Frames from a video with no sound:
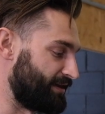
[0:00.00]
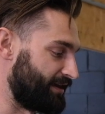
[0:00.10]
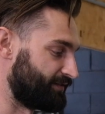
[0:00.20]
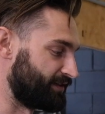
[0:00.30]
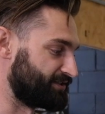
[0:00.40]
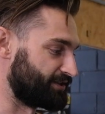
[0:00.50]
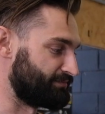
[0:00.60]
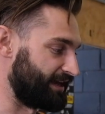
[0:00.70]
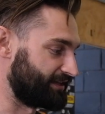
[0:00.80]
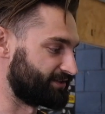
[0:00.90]
and effort into
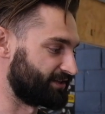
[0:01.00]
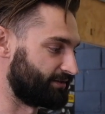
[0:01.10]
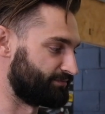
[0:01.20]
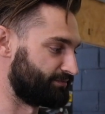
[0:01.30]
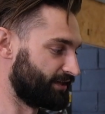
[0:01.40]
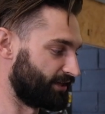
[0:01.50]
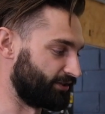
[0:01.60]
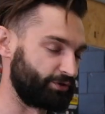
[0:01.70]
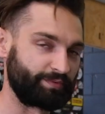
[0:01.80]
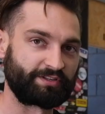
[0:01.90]
making something a
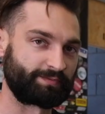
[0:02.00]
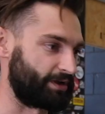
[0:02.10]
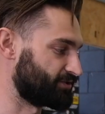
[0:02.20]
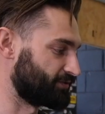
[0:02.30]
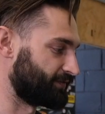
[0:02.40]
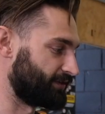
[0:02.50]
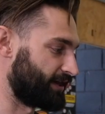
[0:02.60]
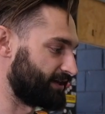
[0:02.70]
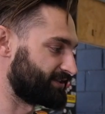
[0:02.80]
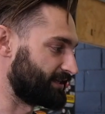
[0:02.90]
little bit special for the
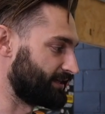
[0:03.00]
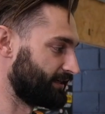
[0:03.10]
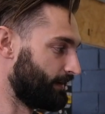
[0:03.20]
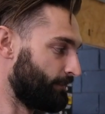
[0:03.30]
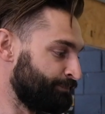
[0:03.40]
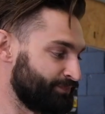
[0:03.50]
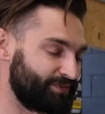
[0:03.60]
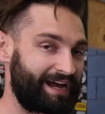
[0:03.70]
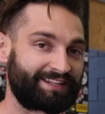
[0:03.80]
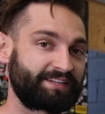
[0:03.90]
Husky.
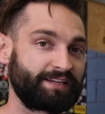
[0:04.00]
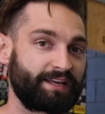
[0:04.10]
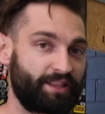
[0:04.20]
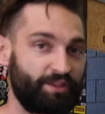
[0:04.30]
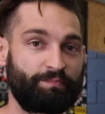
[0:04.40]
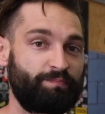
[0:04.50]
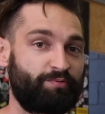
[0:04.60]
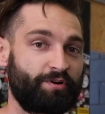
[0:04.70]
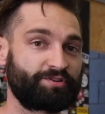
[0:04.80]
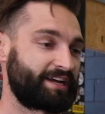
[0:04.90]
That's it. The
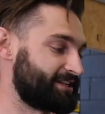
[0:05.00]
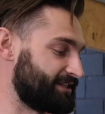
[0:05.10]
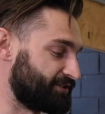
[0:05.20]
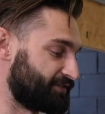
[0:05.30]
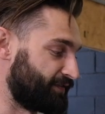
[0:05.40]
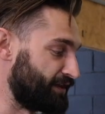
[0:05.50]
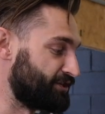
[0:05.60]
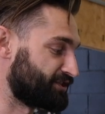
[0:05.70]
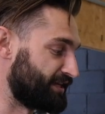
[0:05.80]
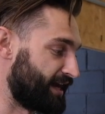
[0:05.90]
project is
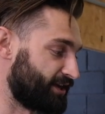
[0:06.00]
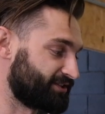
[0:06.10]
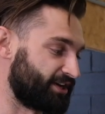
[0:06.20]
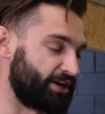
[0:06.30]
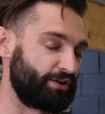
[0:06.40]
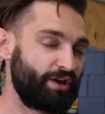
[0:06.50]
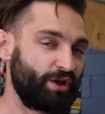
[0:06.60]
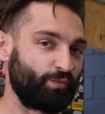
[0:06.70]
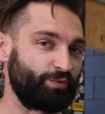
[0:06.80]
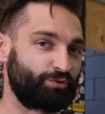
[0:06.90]
finished now, so
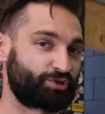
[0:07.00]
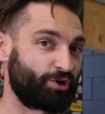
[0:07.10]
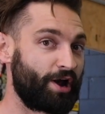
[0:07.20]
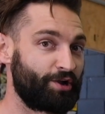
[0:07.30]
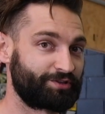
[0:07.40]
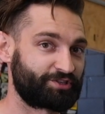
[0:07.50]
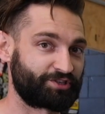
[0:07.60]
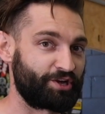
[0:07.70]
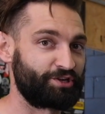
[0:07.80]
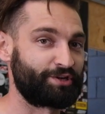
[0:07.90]
we'll try not to
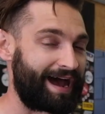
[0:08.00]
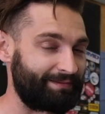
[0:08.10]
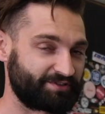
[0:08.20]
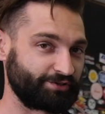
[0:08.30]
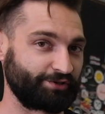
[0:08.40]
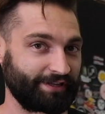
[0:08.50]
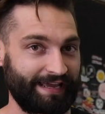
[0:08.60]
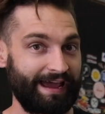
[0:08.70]
show you absolutely